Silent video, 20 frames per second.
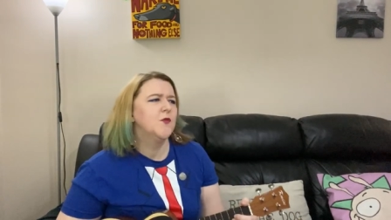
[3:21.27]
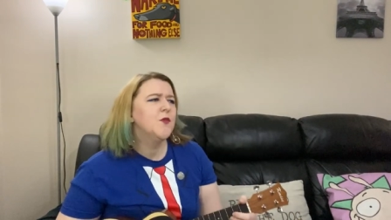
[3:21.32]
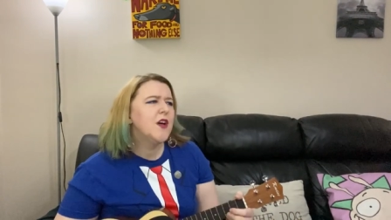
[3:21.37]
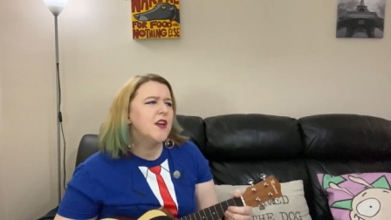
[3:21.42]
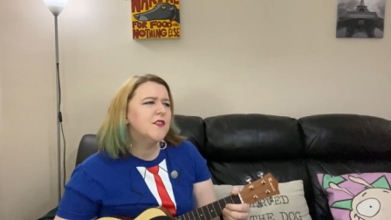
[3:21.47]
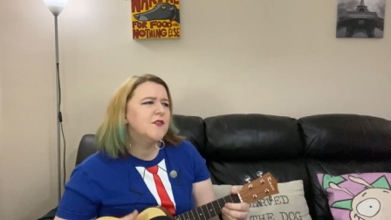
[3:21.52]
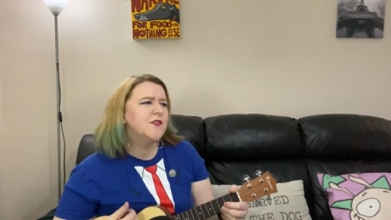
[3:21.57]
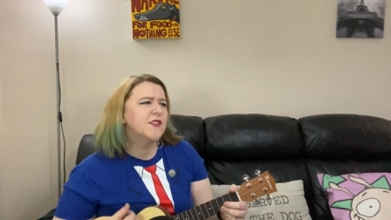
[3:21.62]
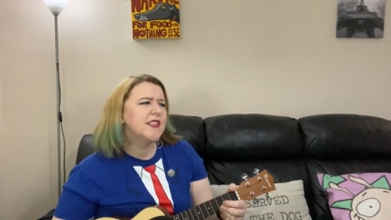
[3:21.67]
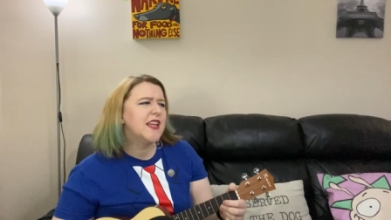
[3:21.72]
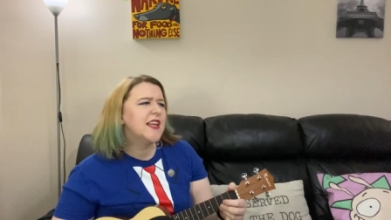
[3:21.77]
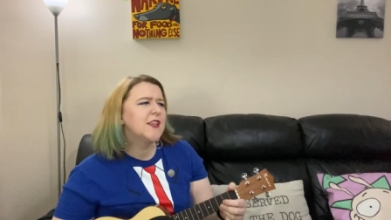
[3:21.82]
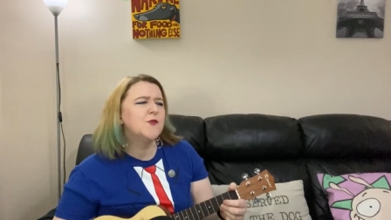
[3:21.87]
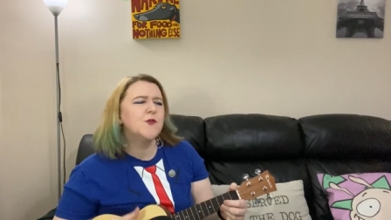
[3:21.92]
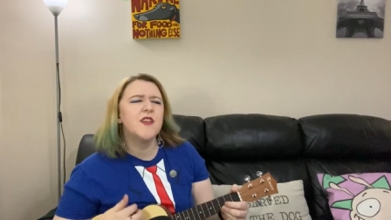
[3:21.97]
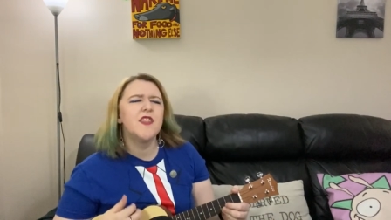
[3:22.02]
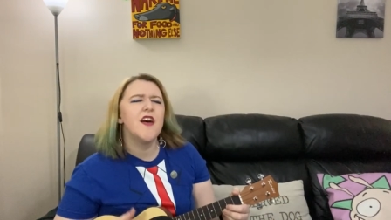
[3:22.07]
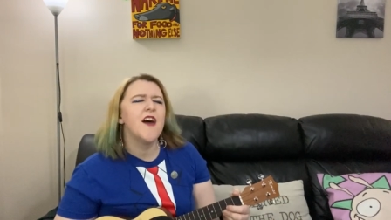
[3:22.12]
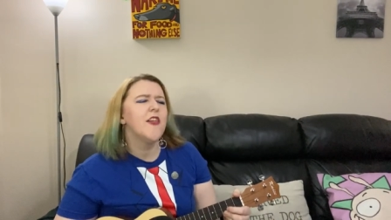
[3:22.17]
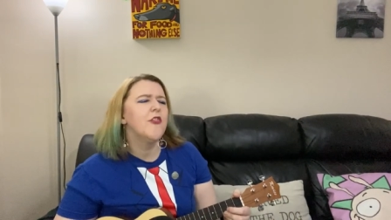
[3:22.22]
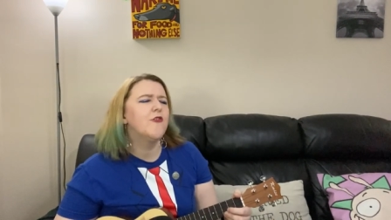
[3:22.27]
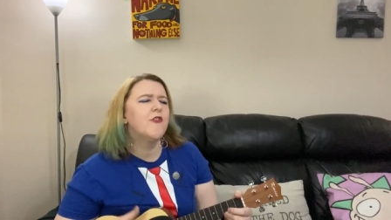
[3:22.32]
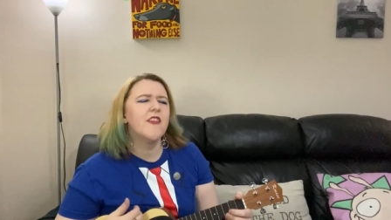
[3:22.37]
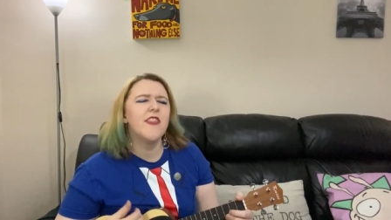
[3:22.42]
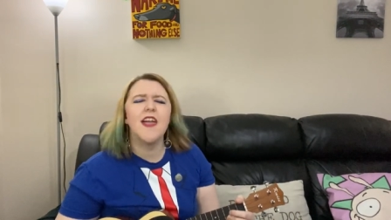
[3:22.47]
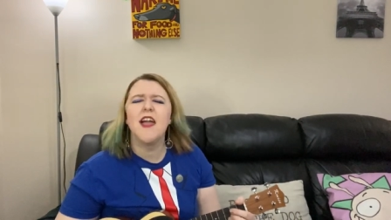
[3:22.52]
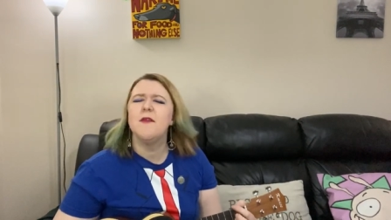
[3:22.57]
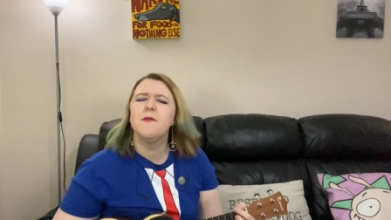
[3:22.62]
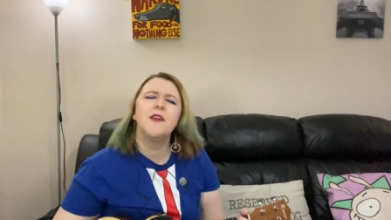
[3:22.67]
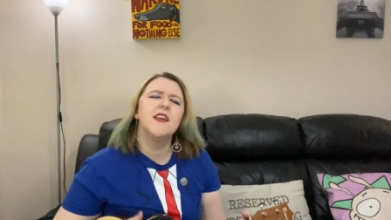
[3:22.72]
Can't have sex with
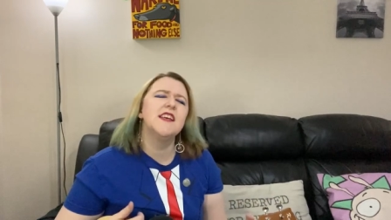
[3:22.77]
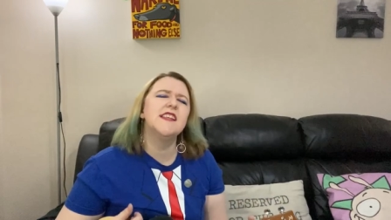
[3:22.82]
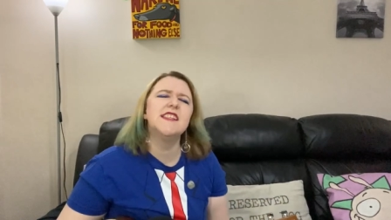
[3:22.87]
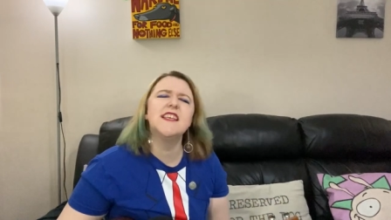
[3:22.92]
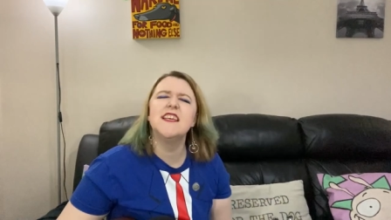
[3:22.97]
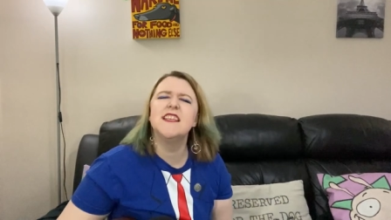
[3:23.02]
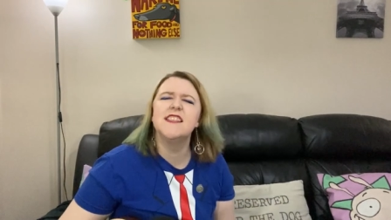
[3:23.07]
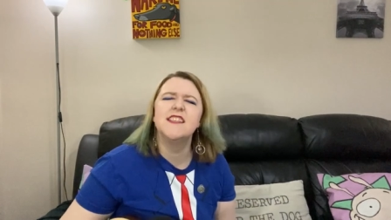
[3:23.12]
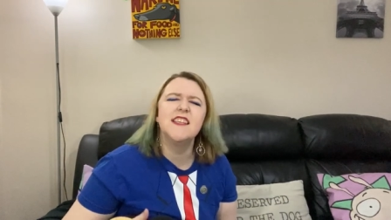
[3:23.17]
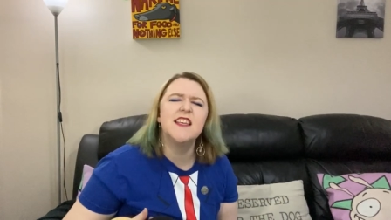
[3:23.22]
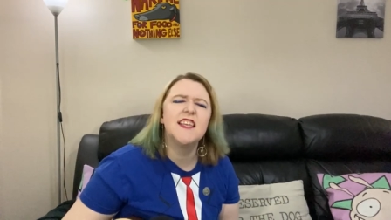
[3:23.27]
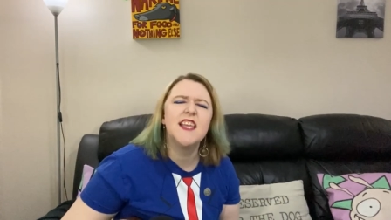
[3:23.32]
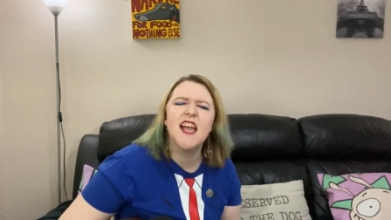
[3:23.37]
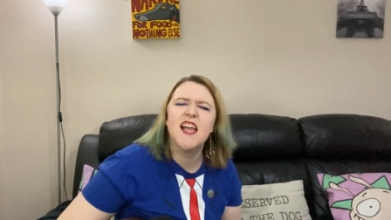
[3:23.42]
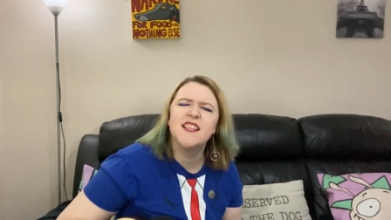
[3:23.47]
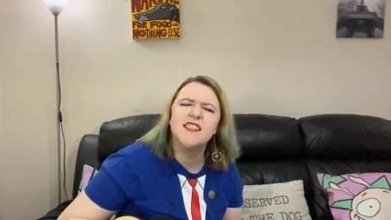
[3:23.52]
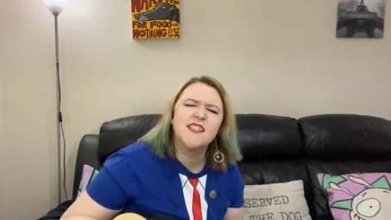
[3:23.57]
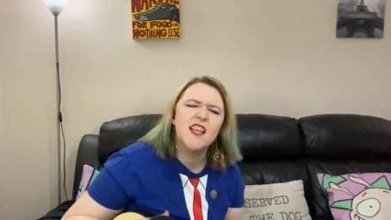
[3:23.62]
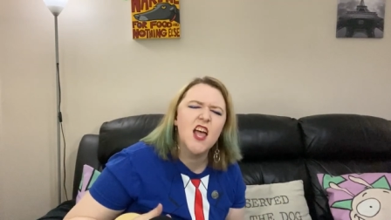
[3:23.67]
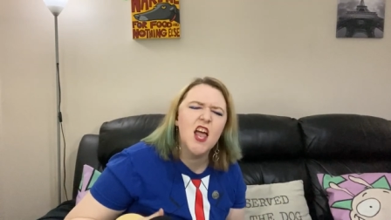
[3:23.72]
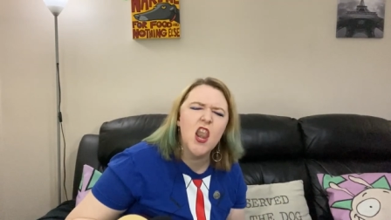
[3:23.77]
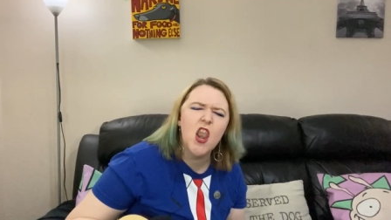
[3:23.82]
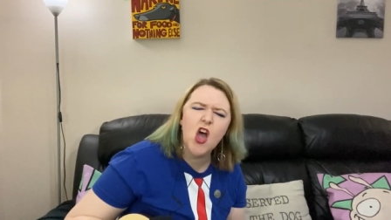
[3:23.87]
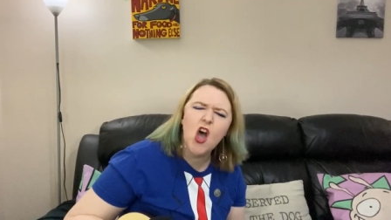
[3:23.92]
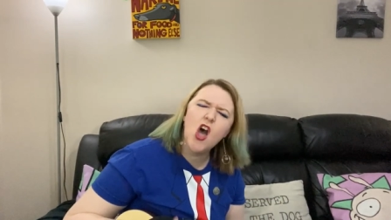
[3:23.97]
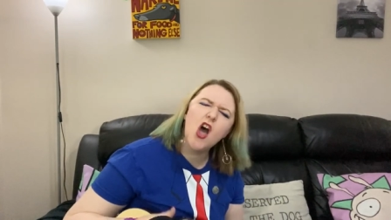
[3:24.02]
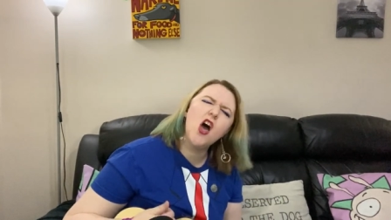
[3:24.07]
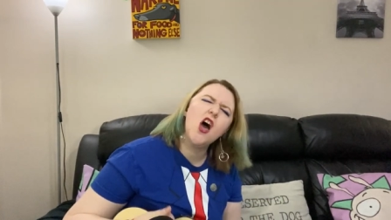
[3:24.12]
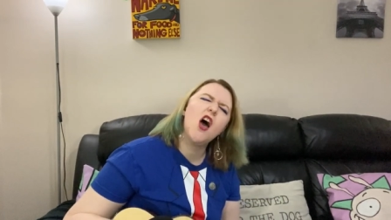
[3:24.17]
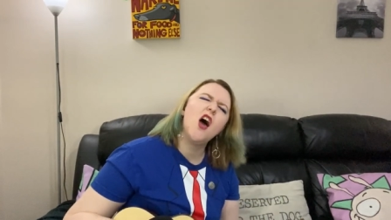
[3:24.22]
either of them because it's against the
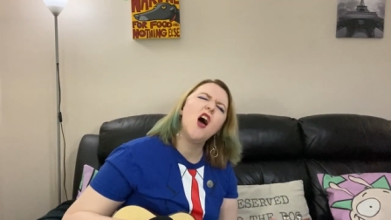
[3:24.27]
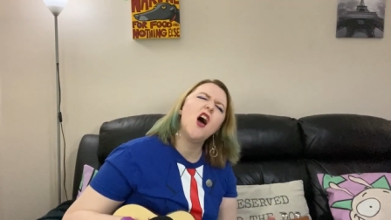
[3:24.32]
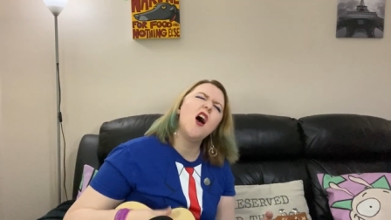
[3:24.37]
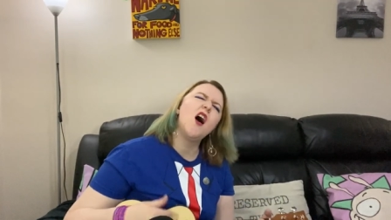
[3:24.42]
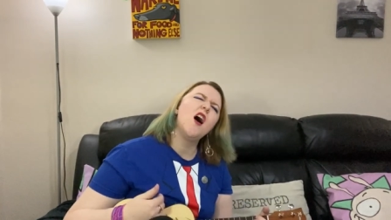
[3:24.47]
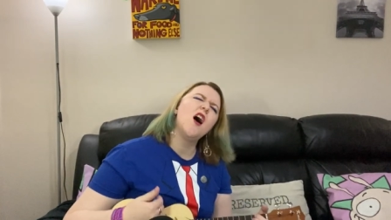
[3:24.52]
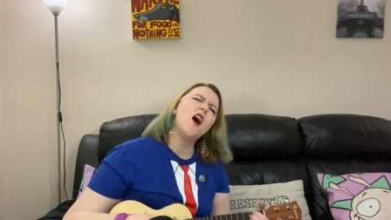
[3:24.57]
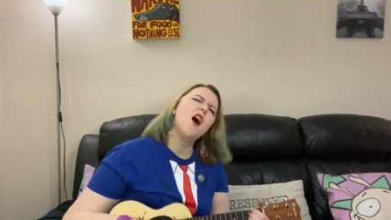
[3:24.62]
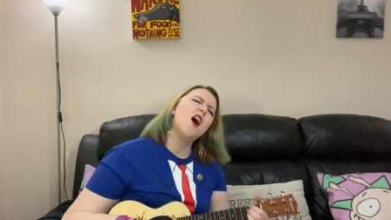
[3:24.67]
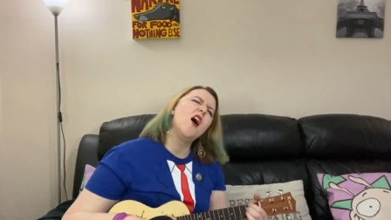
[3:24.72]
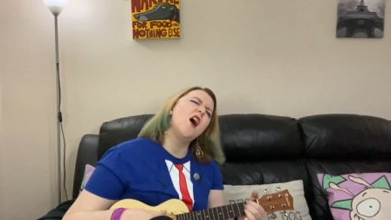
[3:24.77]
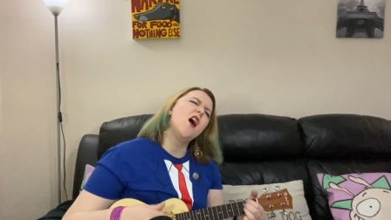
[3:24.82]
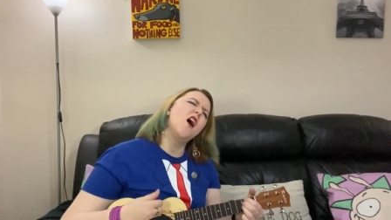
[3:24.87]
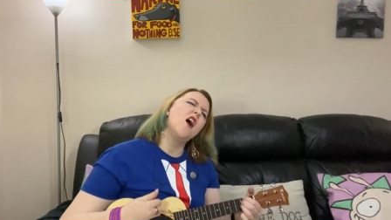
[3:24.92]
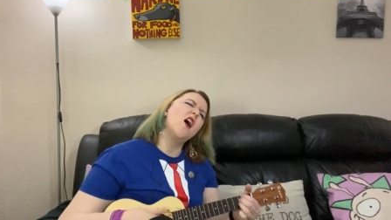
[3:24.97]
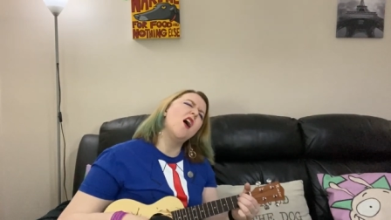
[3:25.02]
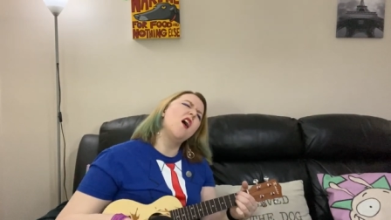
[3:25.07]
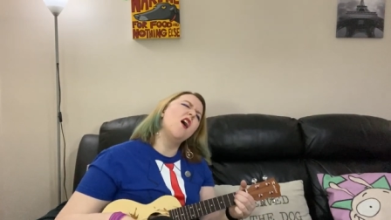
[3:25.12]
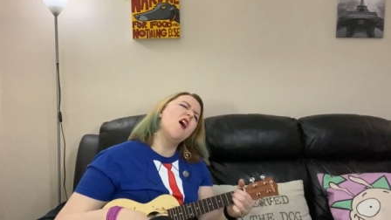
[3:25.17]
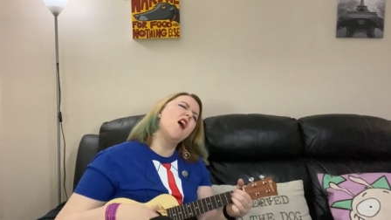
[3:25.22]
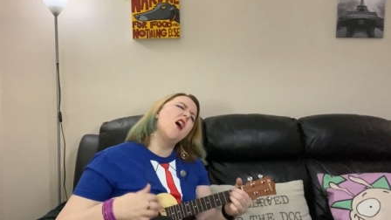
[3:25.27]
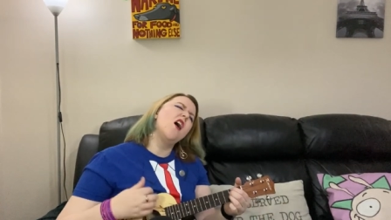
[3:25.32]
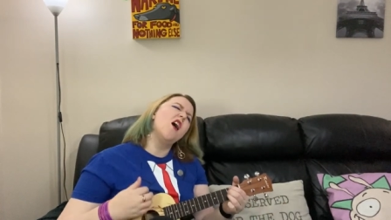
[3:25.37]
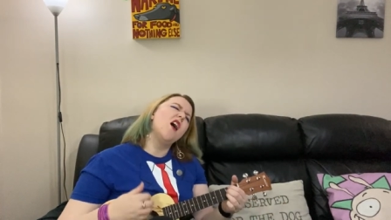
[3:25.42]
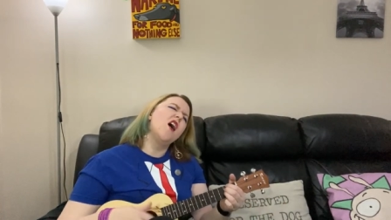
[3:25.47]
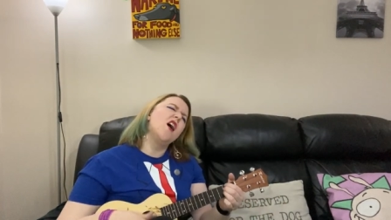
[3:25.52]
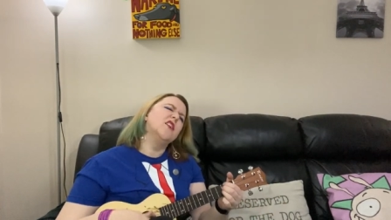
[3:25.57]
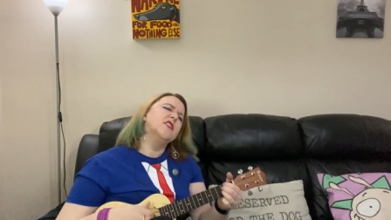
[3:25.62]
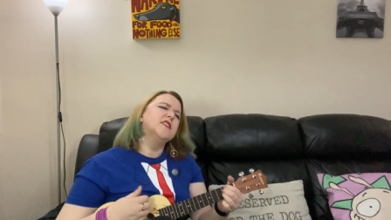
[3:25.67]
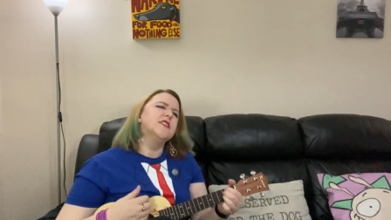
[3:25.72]

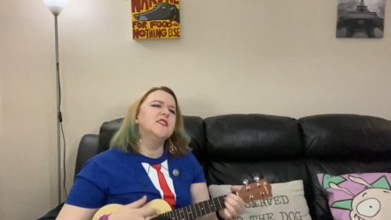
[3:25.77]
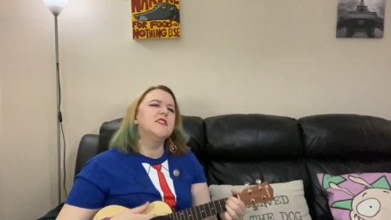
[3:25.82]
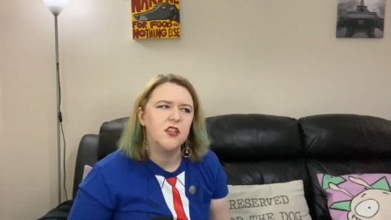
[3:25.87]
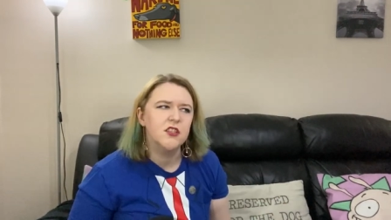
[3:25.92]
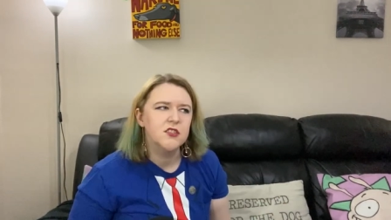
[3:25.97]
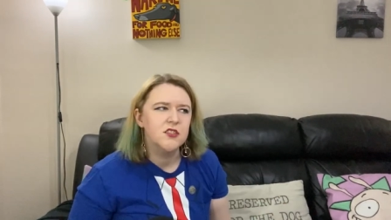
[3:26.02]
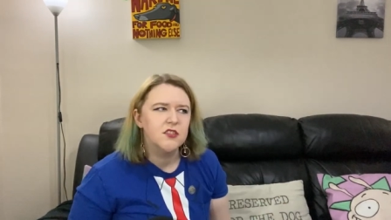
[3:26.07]
law.